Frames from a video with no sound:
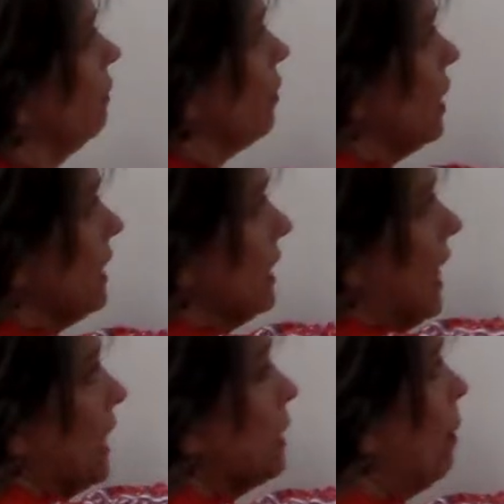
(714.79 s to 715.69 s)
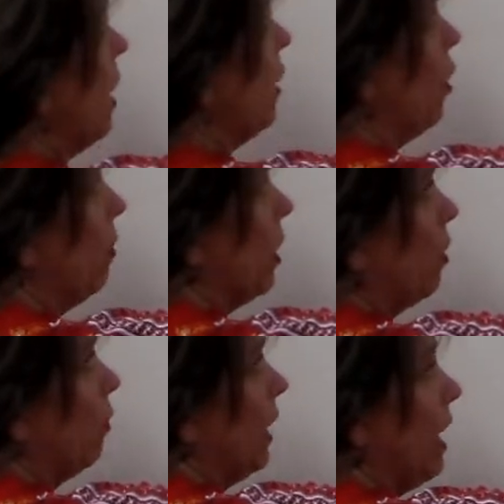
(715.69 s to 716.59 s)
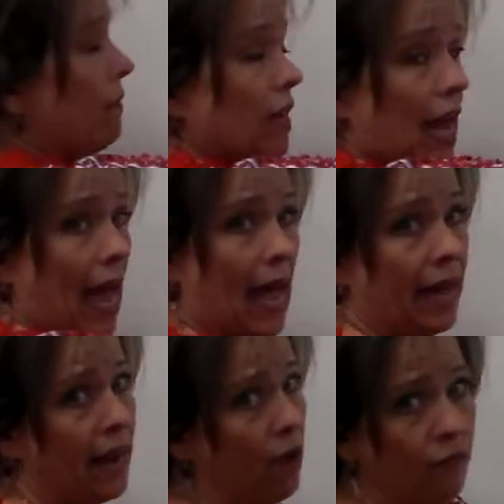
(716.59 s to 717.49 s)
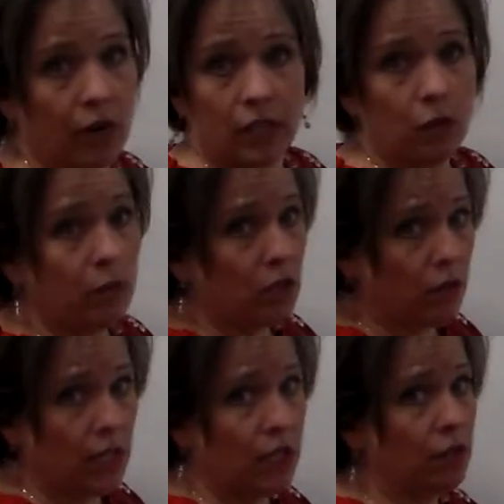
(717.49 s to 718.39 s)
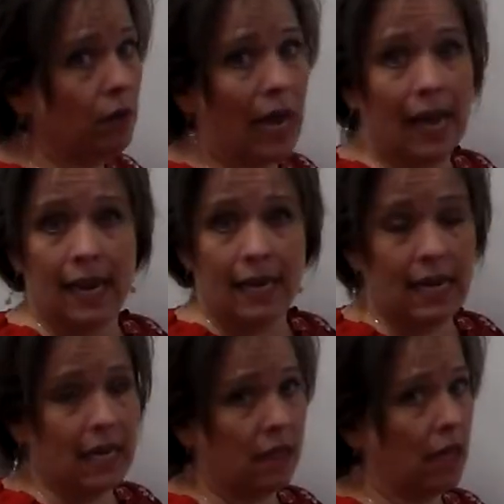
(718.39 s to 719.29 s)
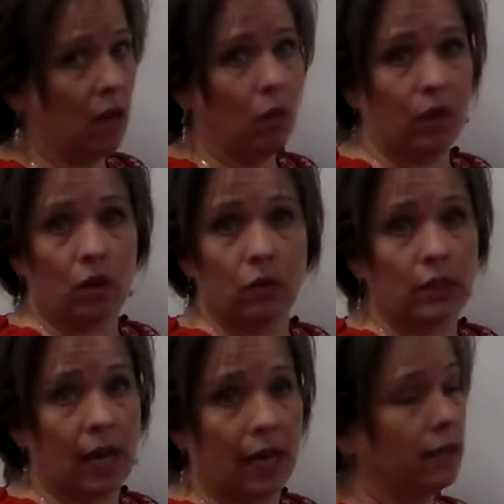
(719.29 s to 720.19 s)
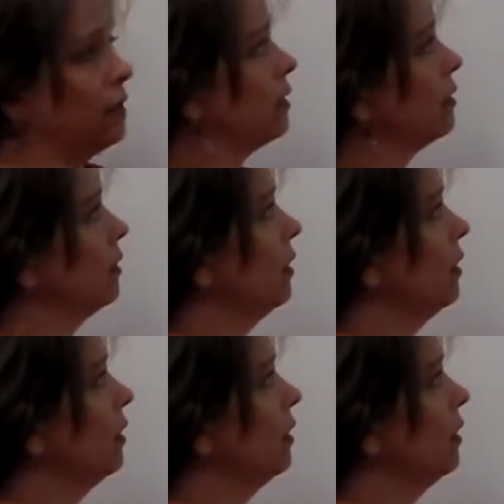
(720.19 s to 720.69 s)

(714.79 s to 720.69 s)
For this next polynomial, we have an add out front, so we don't need to do anything with those signs.